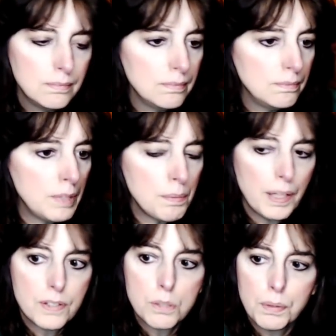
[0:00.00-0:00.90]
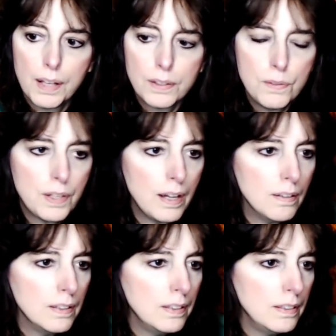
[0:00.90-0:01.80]
Maybe I should block you now.
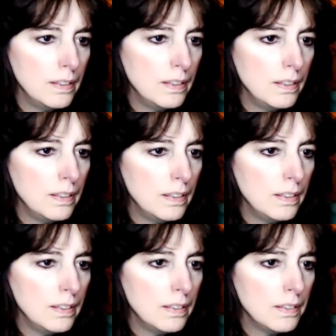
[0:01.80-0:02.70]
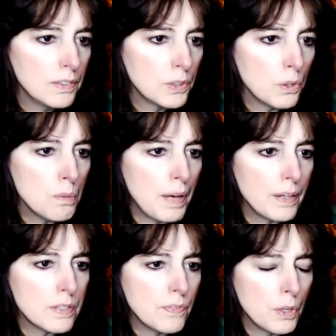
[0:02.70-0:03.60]
Turnabout
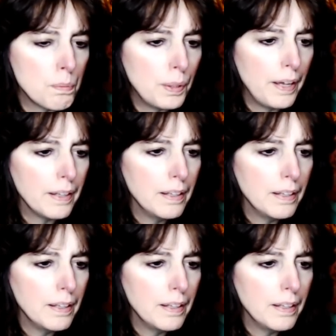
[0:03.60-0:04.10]
is fair play.